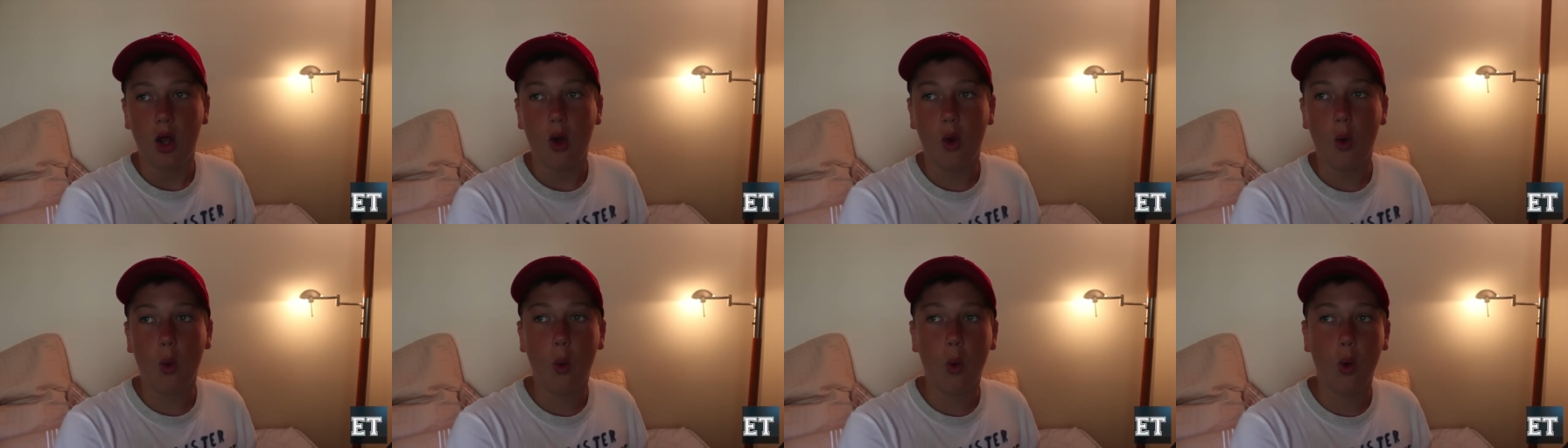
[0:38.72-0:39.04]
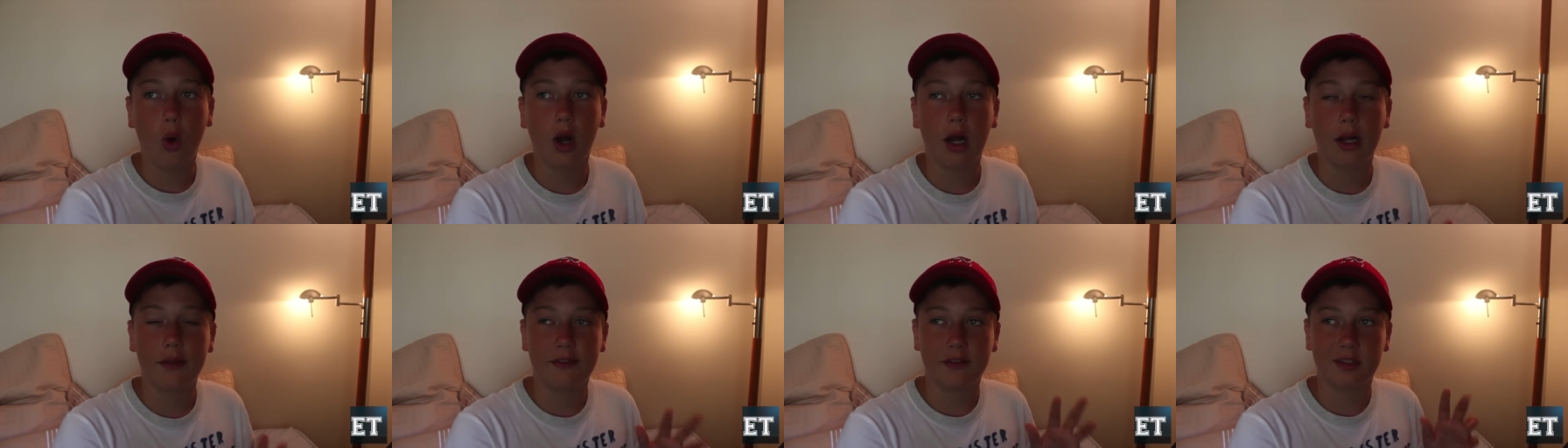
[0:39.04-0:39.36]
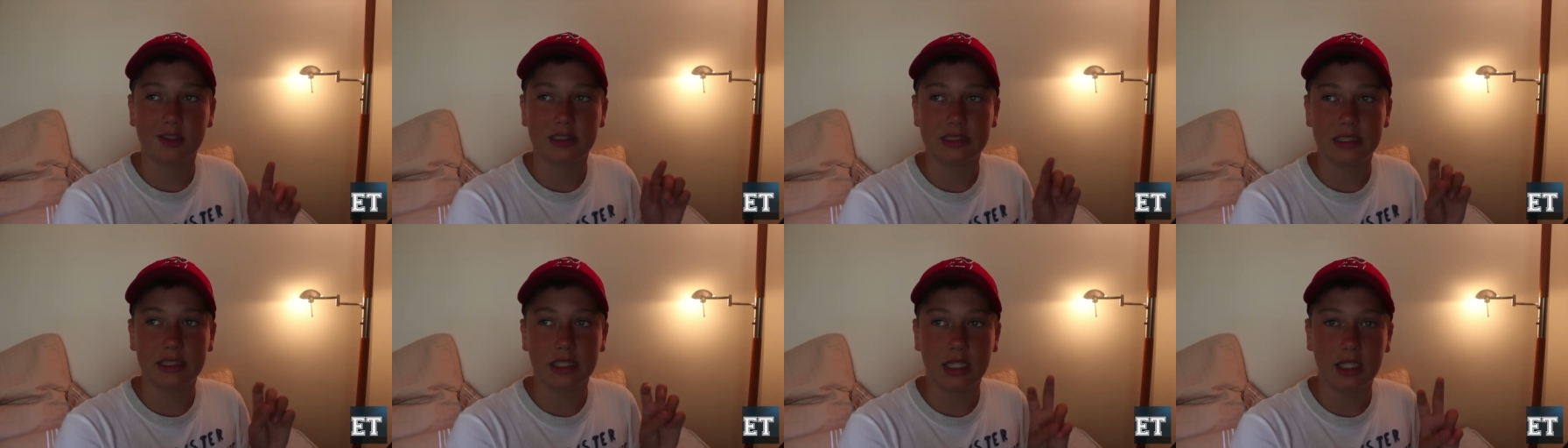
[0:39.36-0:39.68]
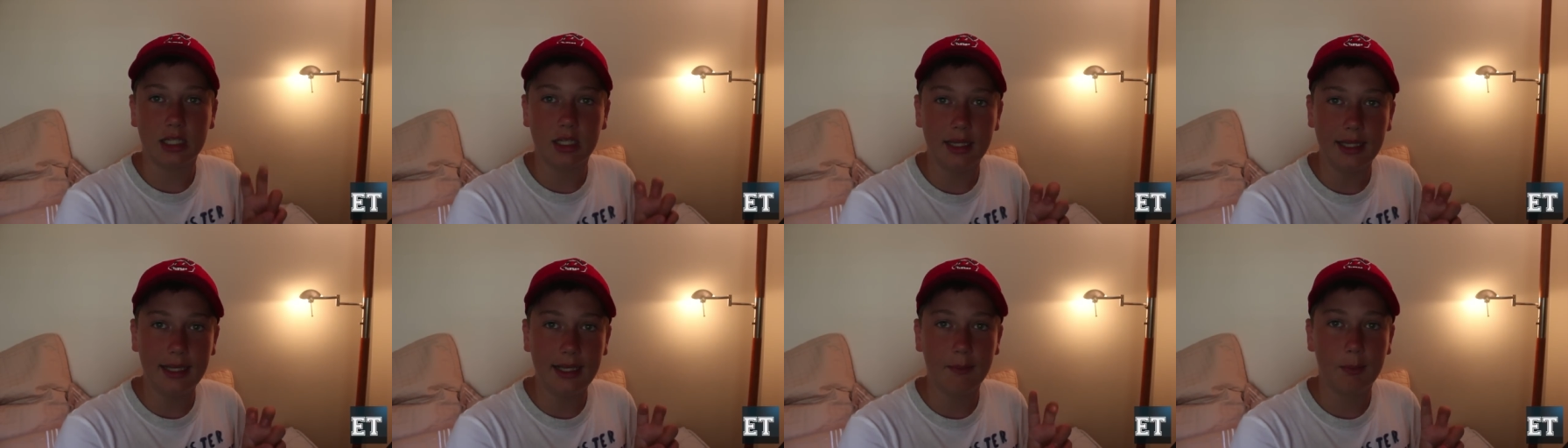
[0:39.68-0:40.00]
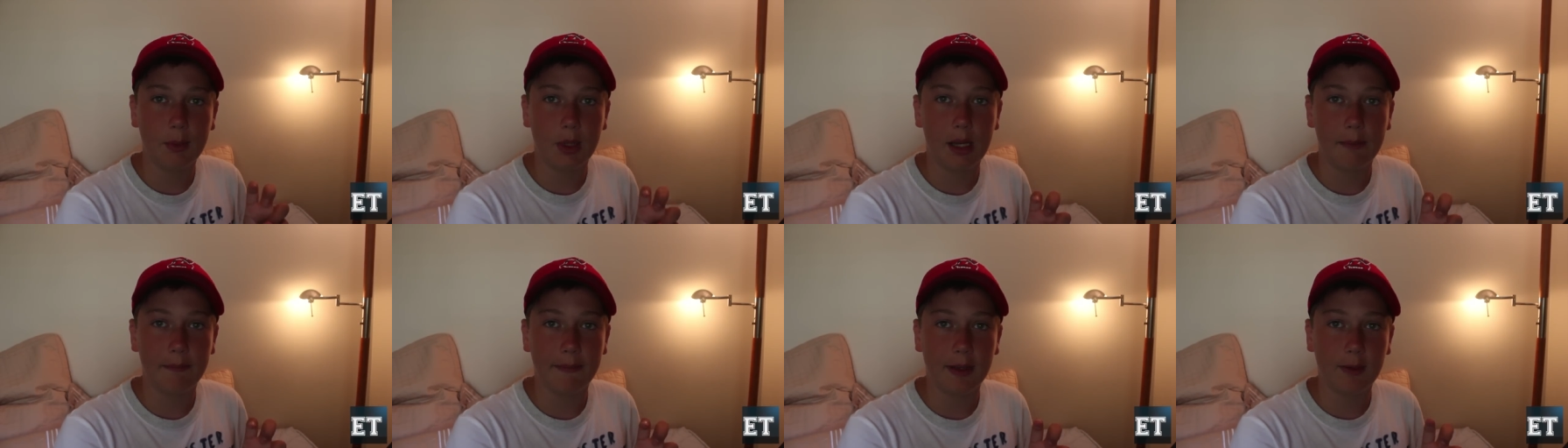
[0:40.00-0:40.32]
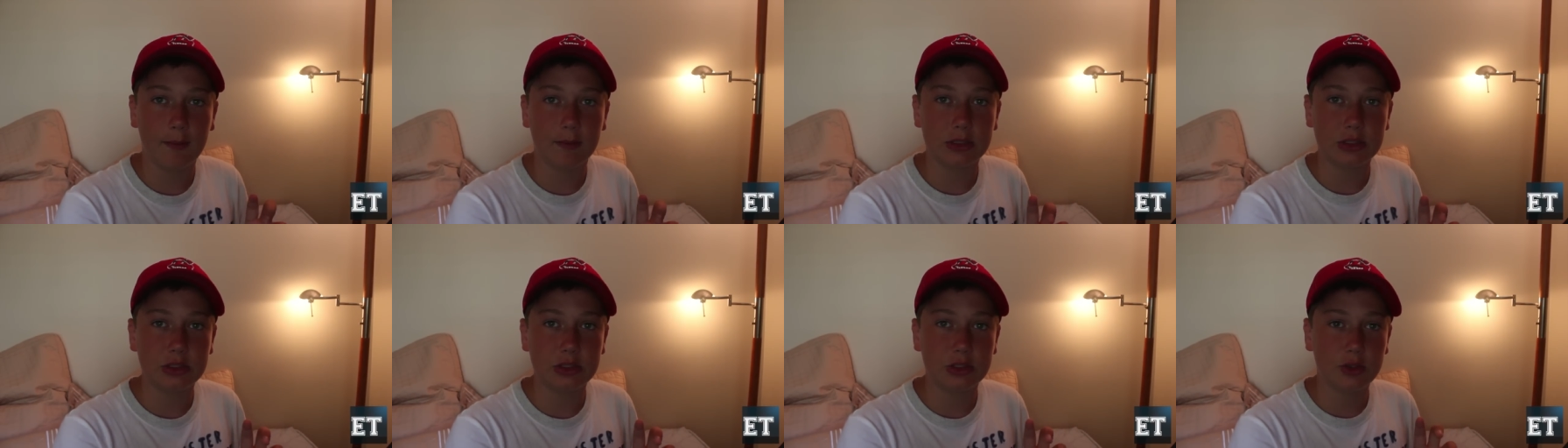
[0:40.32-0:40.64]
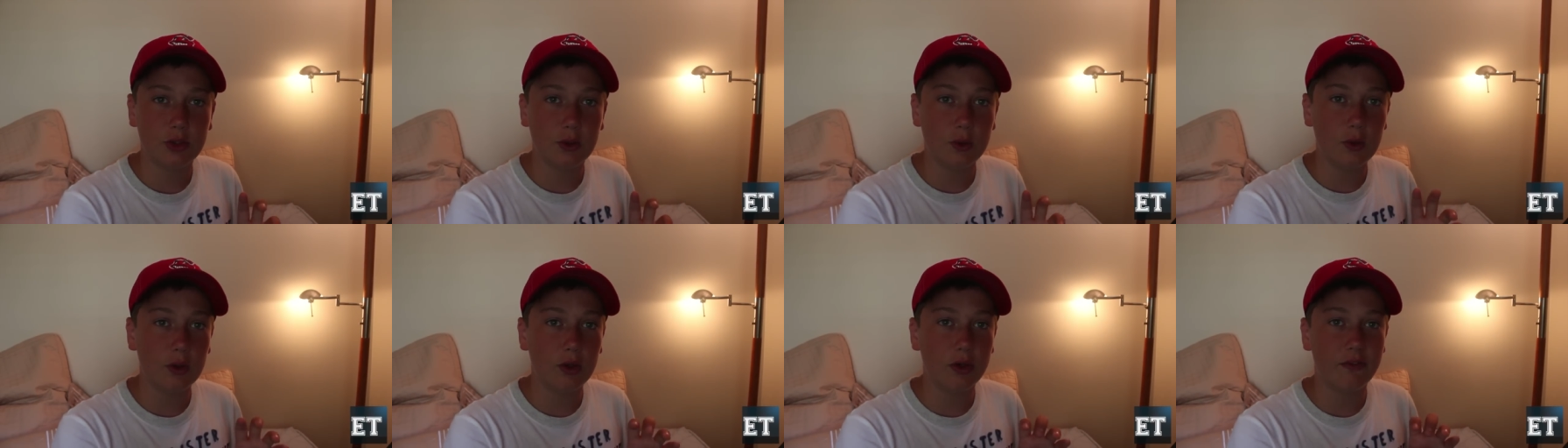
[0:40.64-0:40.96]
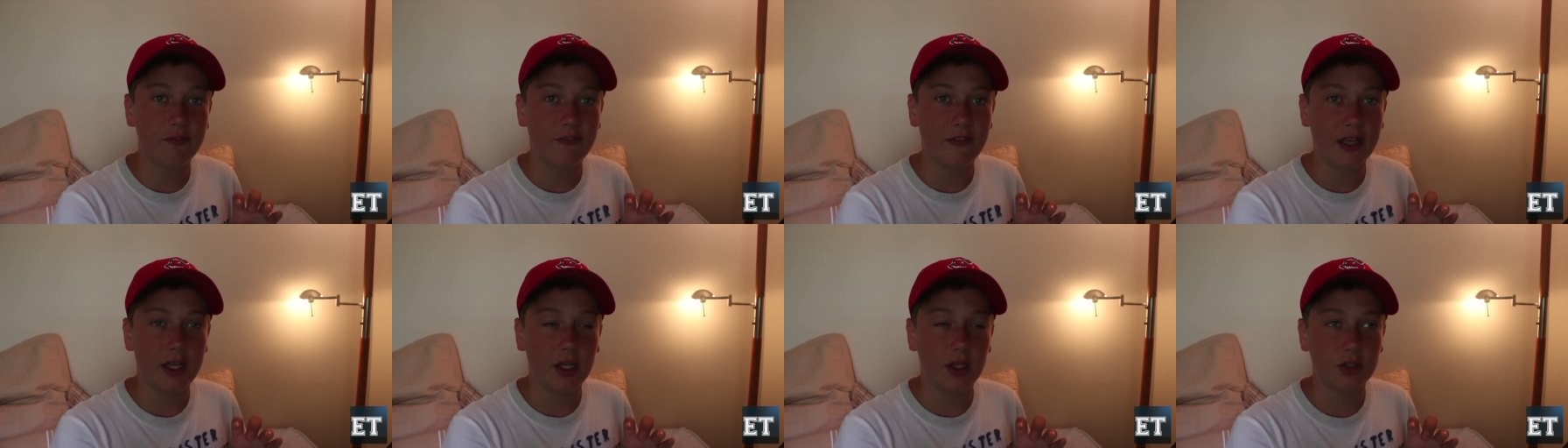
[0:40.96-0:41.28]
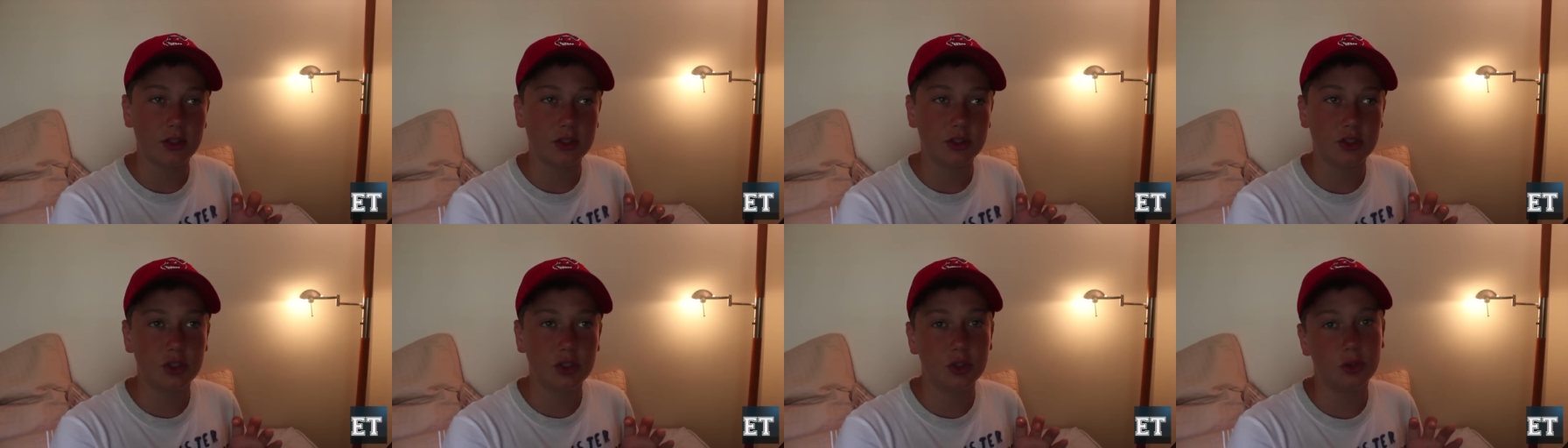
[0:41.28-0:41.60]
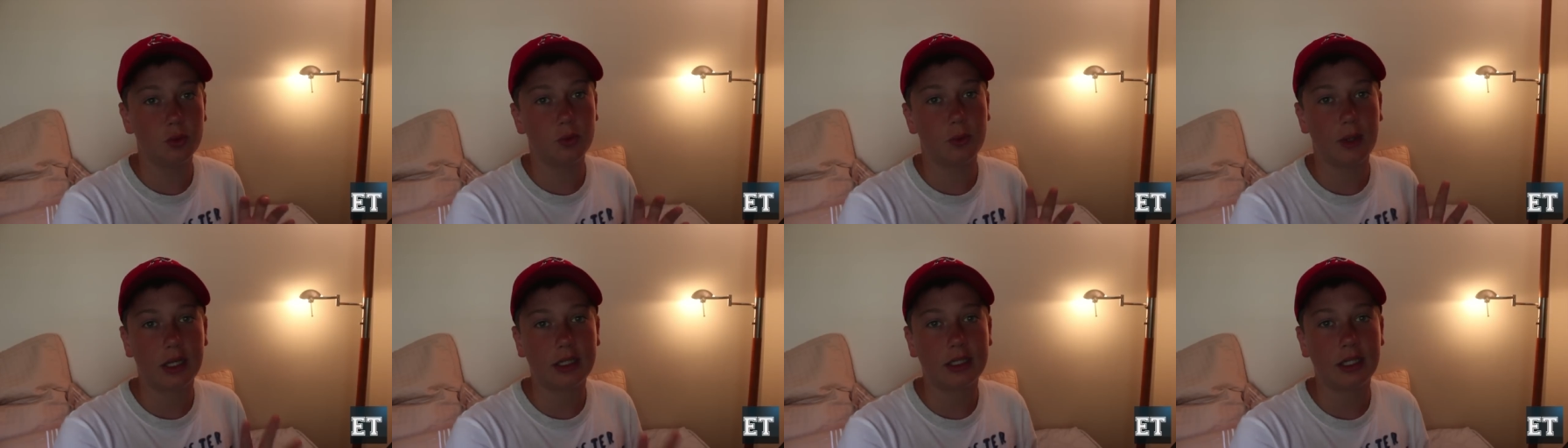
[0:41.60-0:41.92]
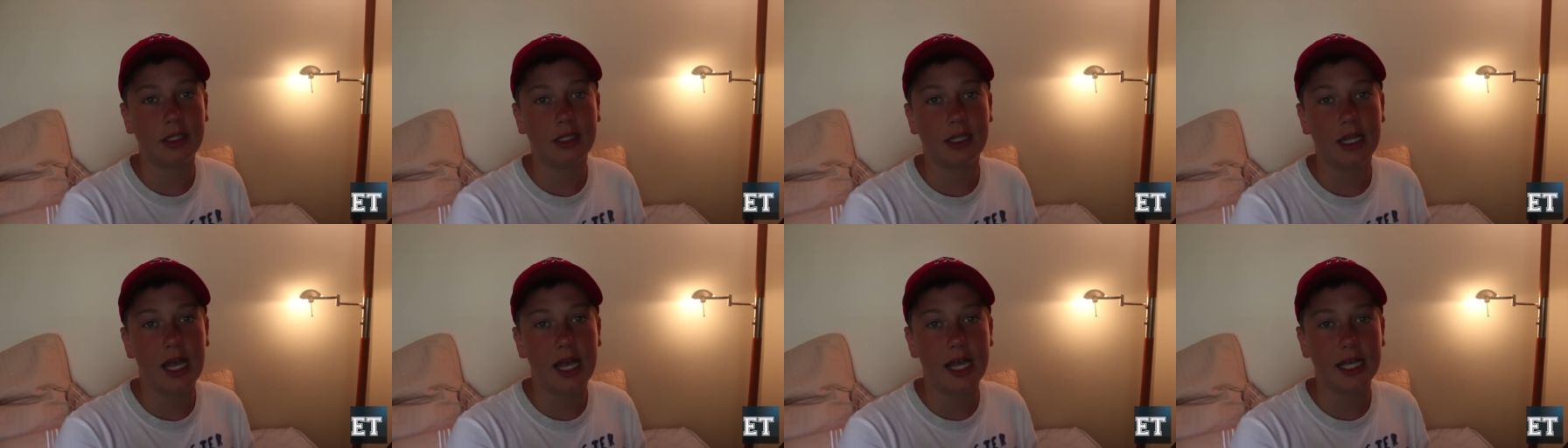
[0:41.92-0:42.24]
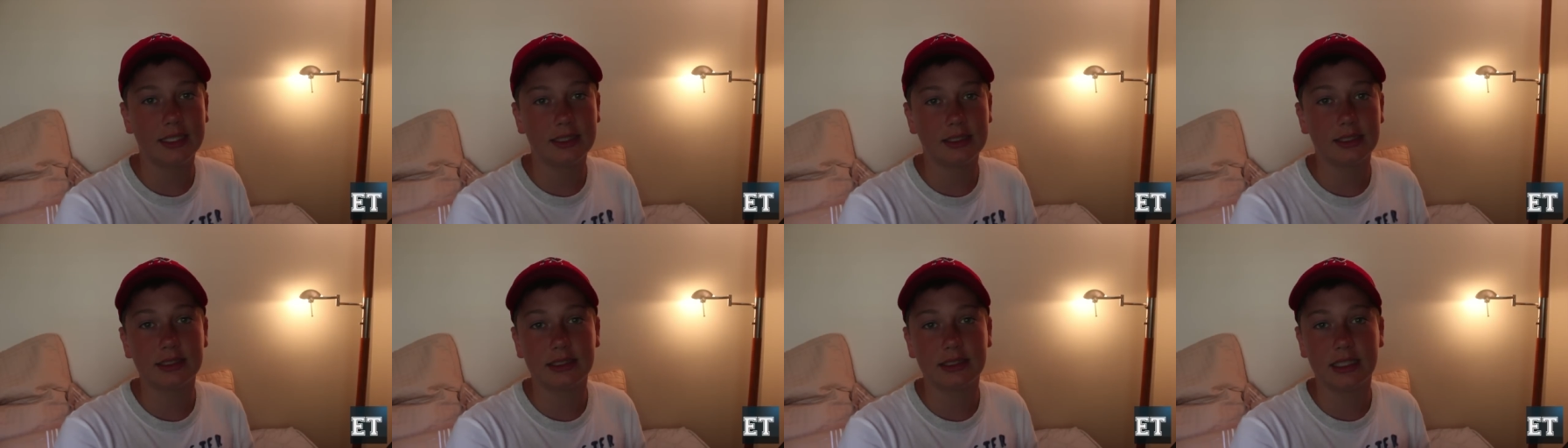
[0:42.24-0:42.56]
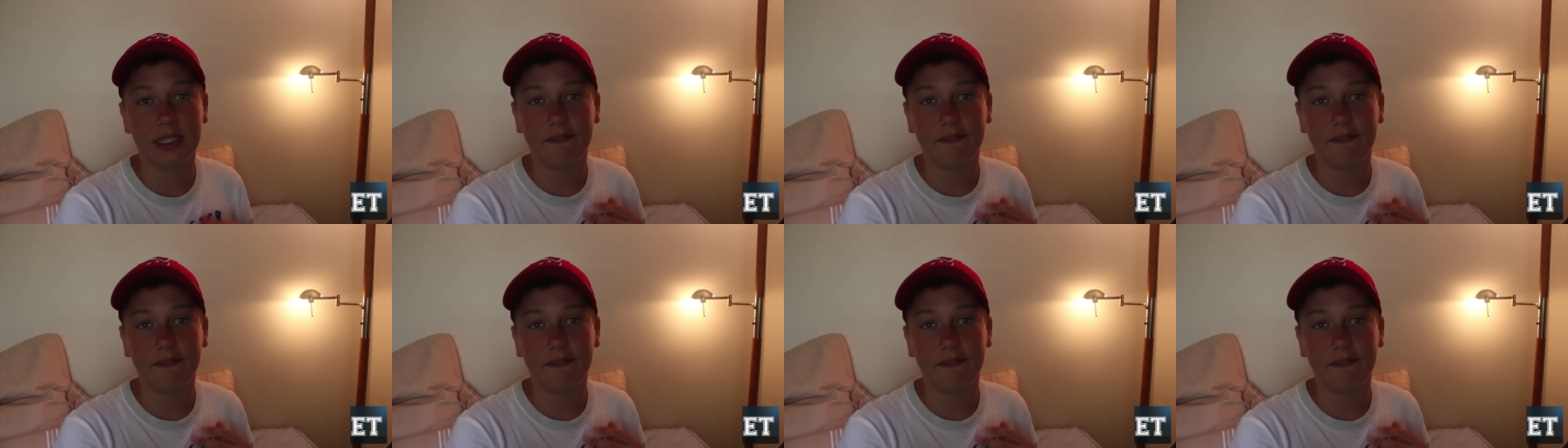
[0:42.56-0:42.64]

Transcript: or there's the click bombing, which Google fails to recognize as